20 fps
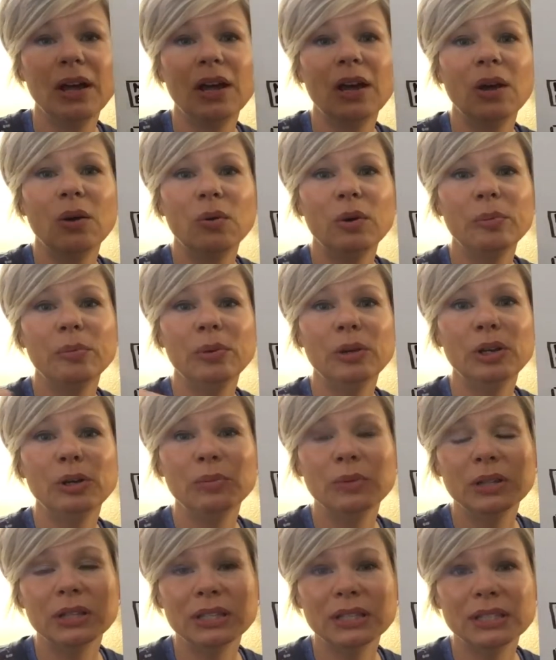we put him
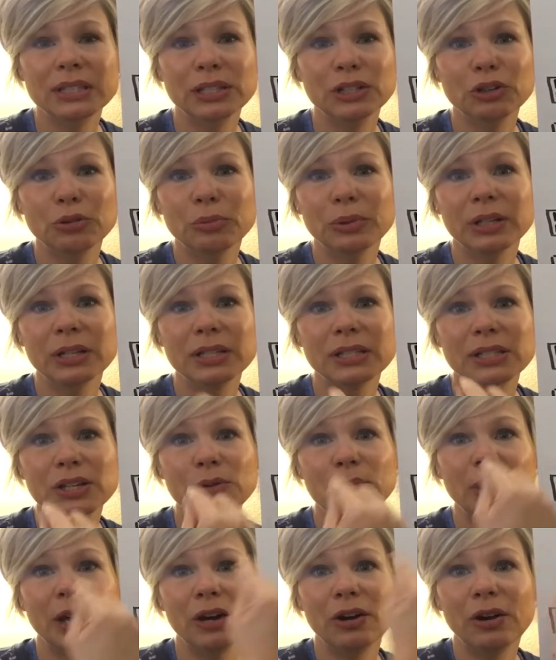in the center, because no
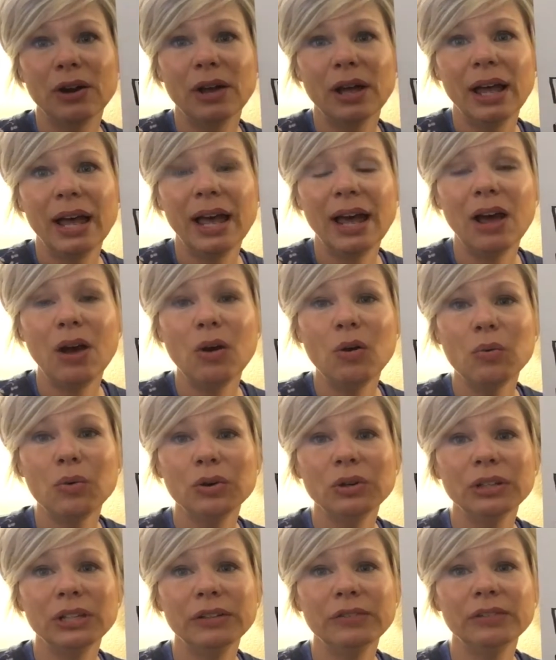matter how
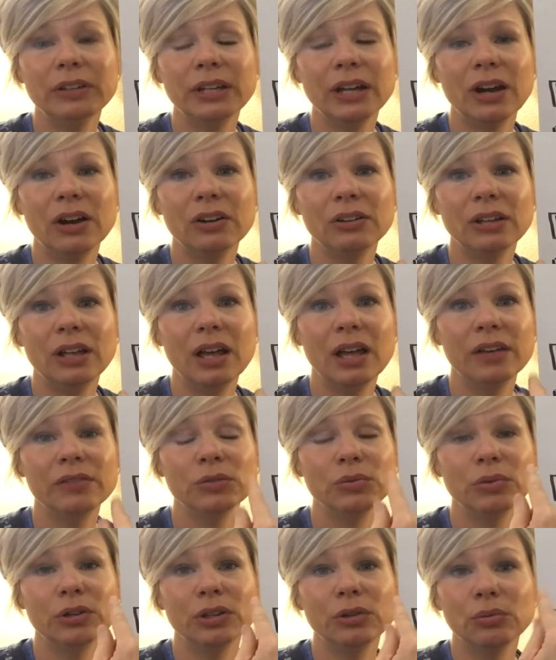we're living our
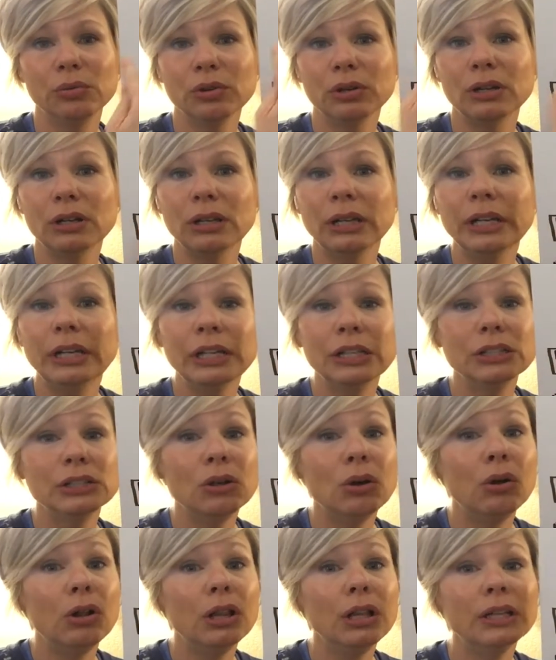lives, whether we're cleaning
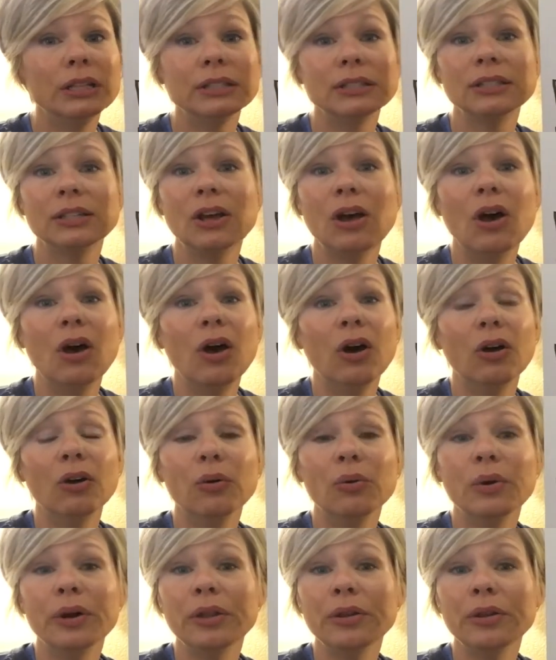toilets or whether